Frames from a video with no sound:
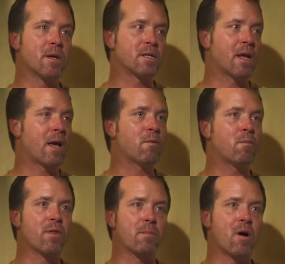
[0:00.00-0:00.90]
of State,
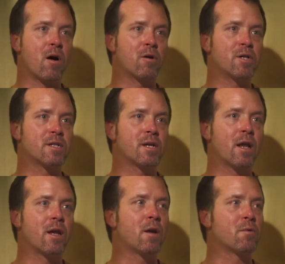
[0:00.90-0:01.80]
with apology,
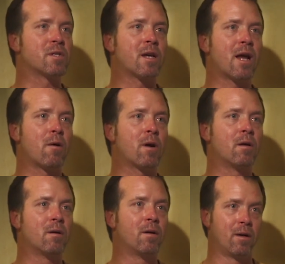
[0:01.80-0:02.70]
said it was an error.
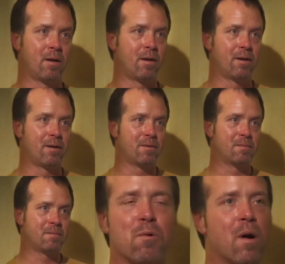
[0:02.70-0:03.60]
We've tried
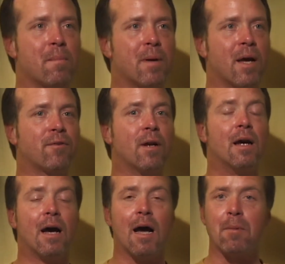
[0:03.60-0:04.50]
to do our best.
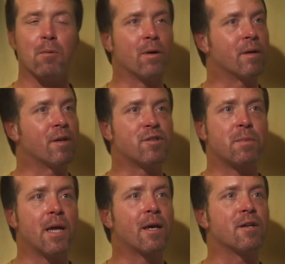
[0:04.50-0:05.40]
I'd be willing to
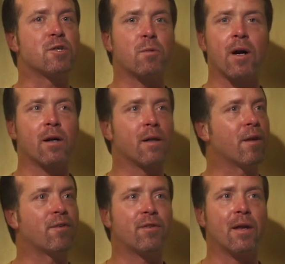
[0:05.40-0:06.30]
speak and swear to
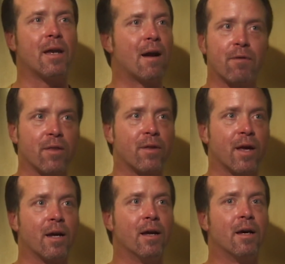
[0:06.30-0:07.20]
this and
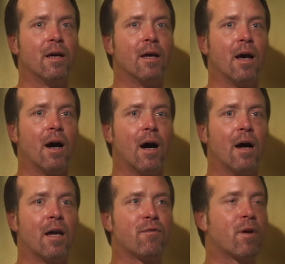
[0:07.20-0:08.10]
everything uh,
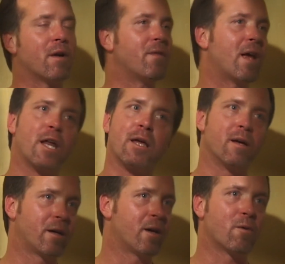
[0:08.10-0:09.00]
in front of any
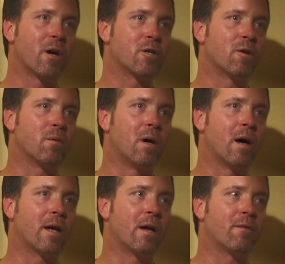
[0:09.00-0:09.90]
congressional
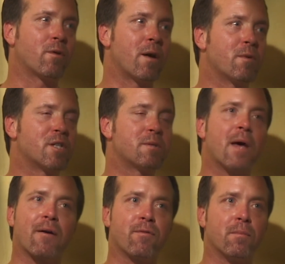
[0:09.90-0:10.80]
body. I have great
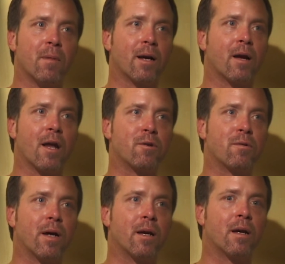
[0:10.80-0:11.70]
respect for my
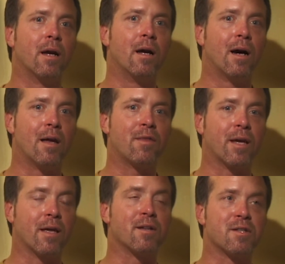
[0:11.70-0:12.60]
country, and I think
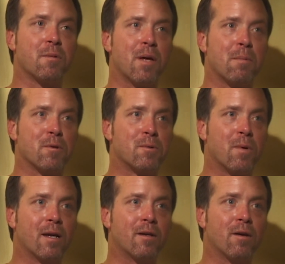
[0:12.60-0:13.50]
it is the people's
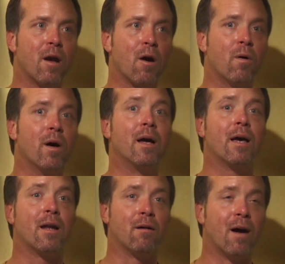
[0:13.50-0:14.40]
right to know.
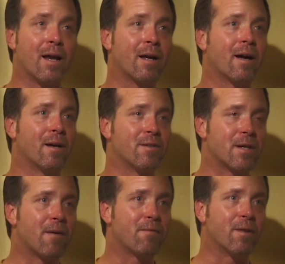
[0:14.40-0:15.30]
And a lot of guys
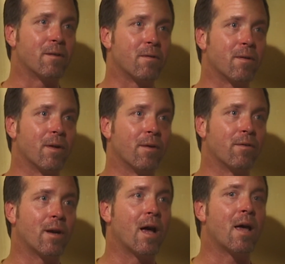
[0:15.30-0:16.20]
suffered through this,
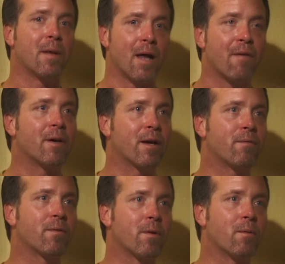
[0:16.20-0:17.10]
and I am an advocate for the